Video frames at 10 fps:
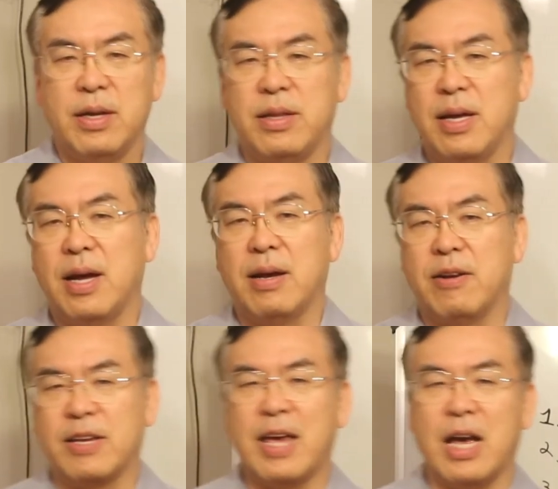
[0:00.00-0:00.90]
There are
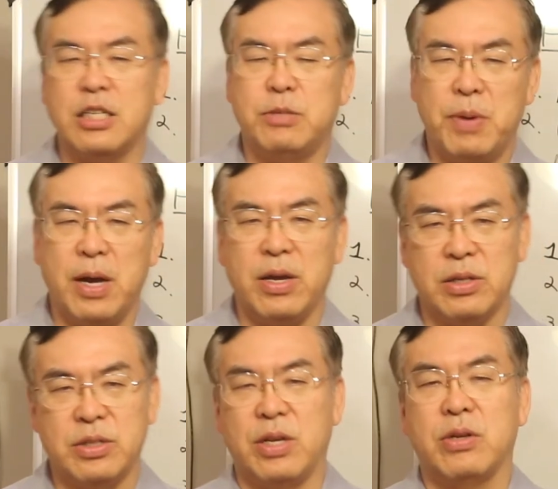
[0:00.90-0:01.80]
cash
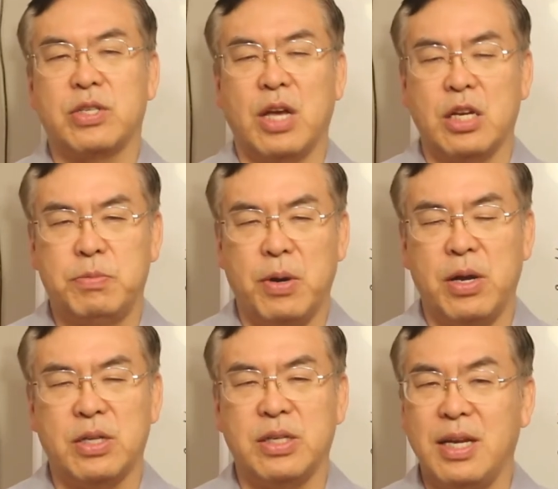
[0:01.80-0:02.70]
buyers, serious cash
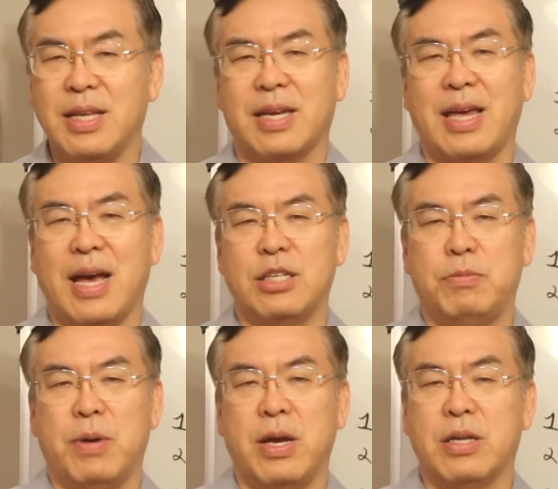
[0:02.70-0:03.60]
buyers in the cash
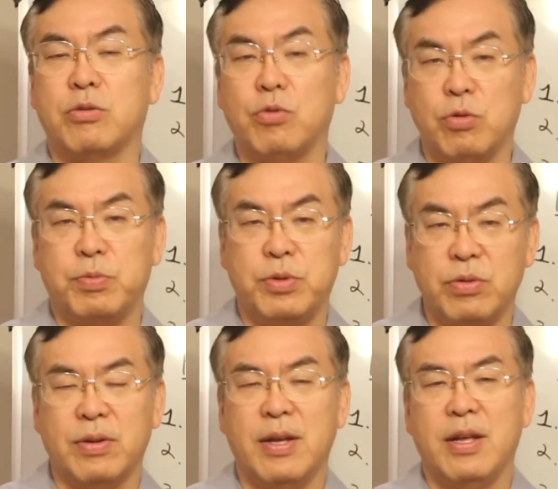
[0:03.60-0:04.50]
buyers group
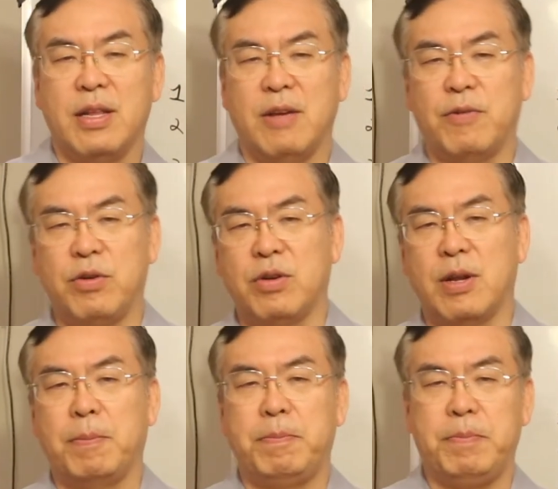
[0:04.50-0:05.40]
too. Therefore, you're
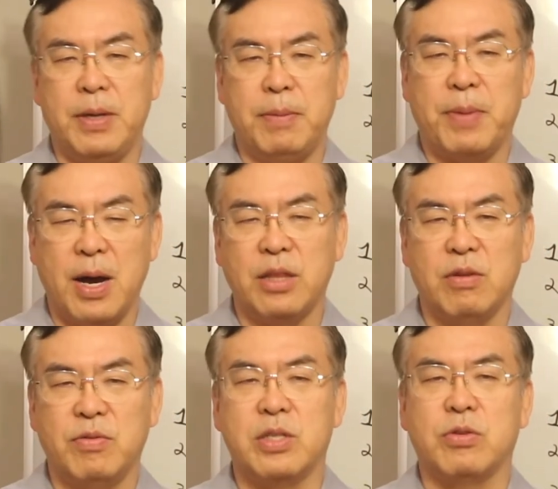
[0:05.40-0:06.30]
gonna be part
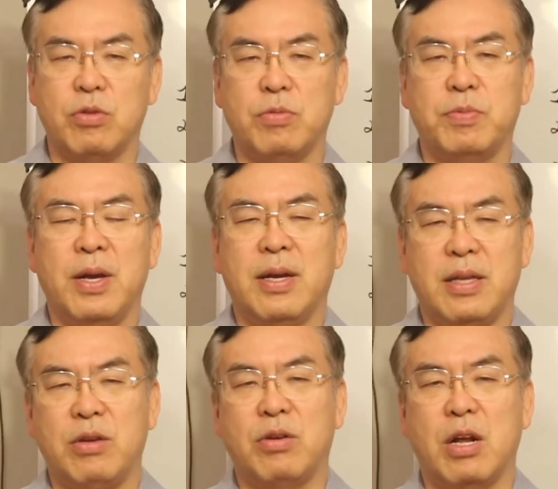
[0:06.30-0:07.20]
of this group.
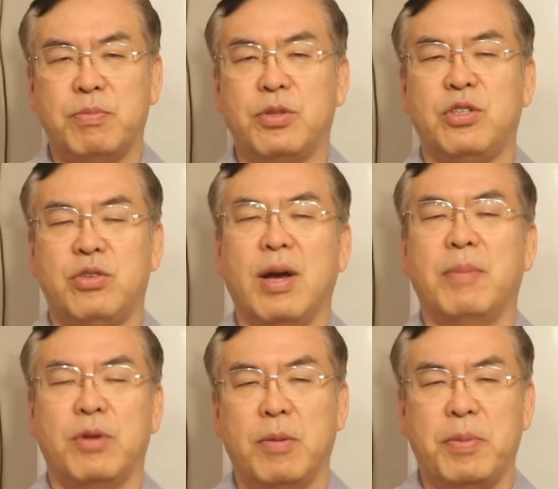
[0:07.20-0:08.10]
You're gonna put your
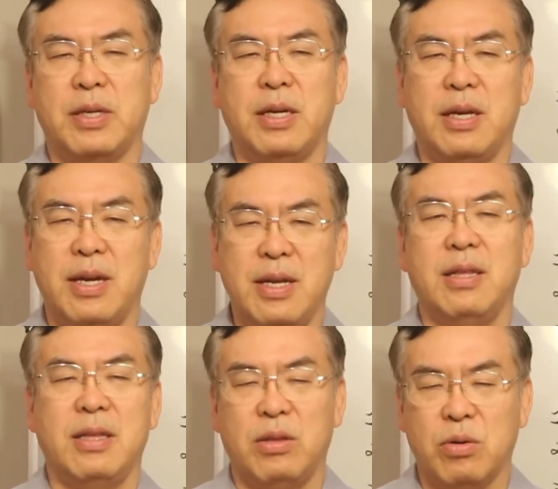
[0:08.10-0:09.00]
property
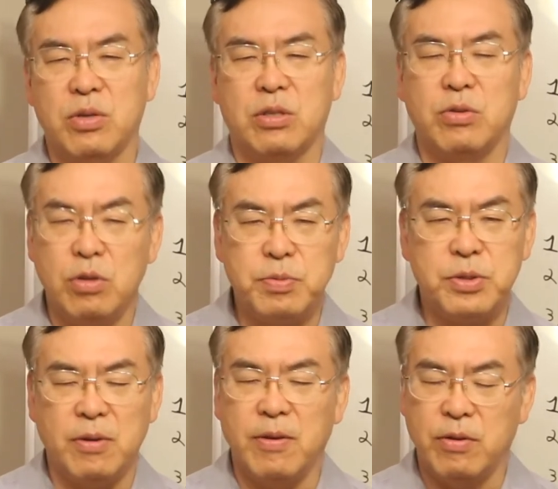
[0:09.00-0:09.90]
in those
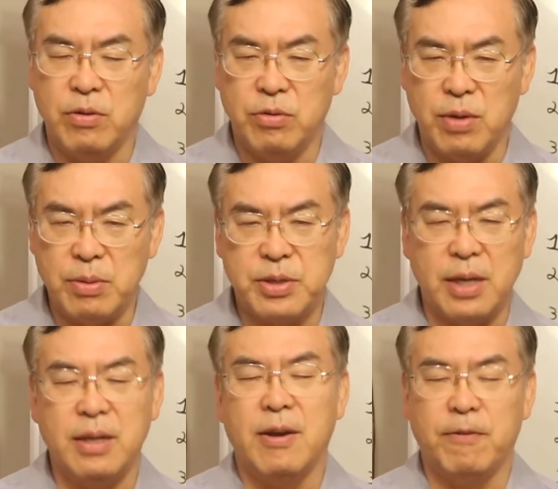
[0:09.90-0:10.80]
groups
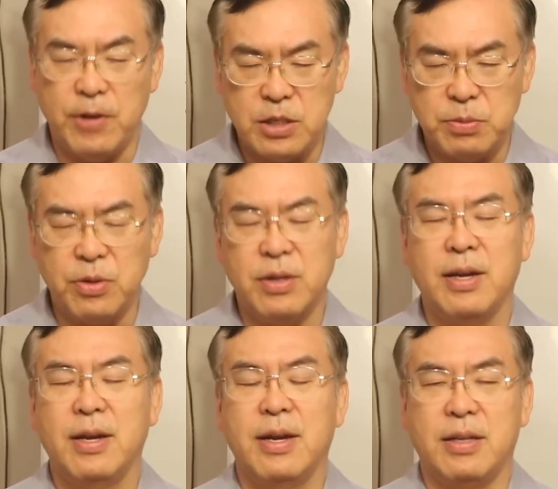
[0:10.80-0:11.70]
website, Facebook.
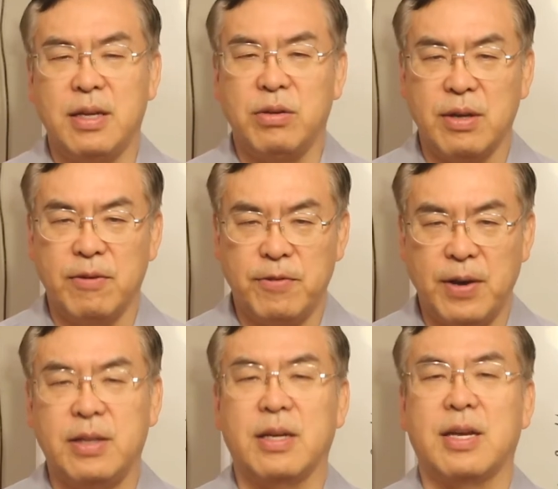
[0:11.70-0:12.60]
Then you can
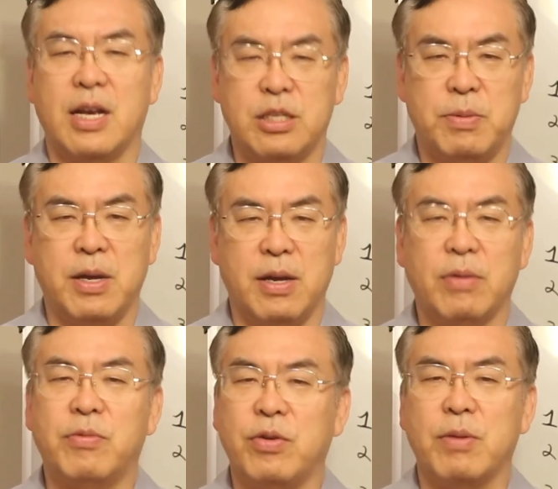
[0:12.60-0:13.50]
find the cash buyer
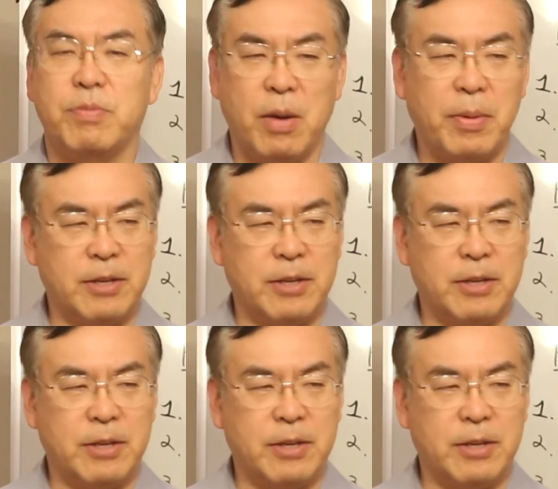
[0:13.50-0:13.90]
for your property.